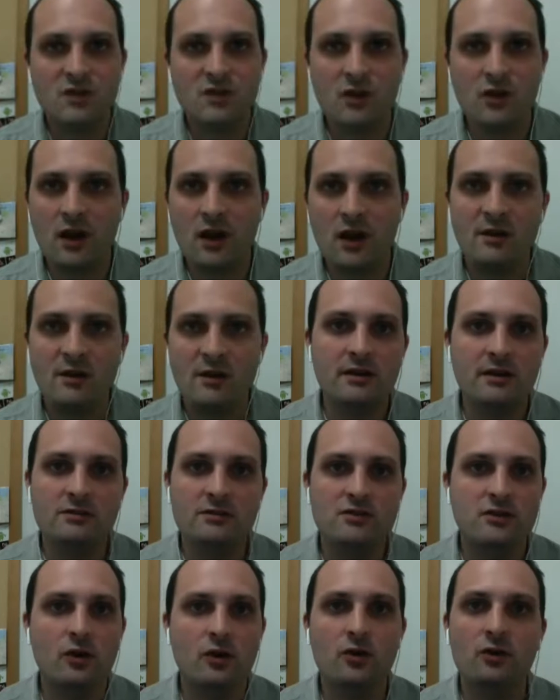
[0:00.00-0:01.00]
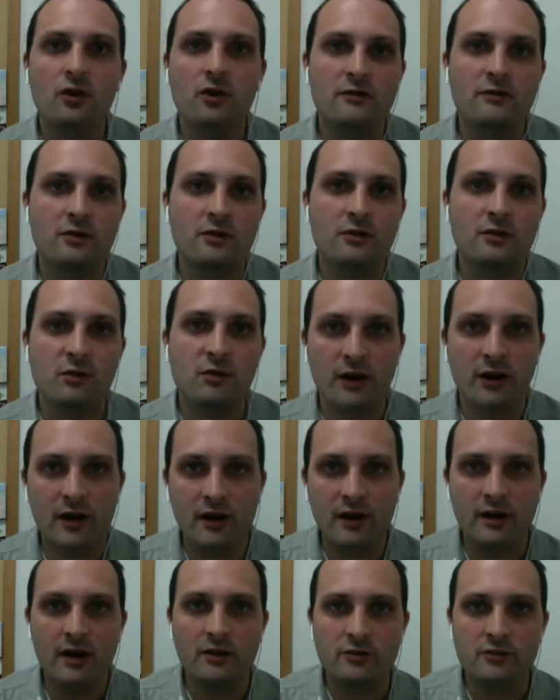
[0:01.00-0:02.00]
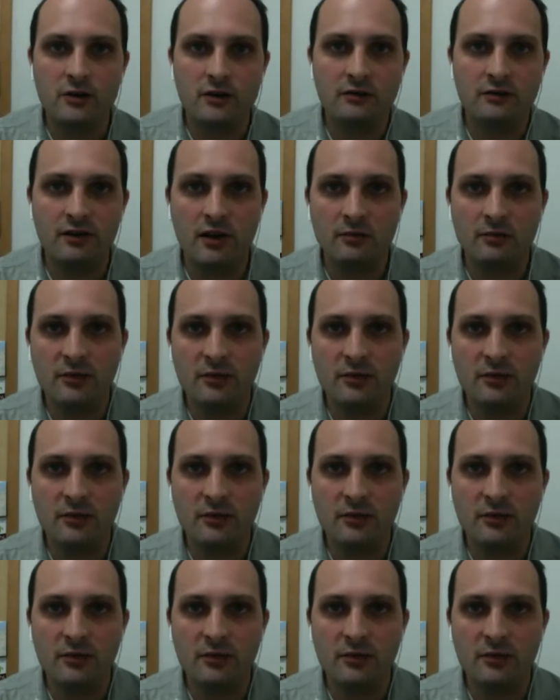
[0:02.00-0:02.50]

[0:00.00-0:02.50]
how many years total have you been working in Android development?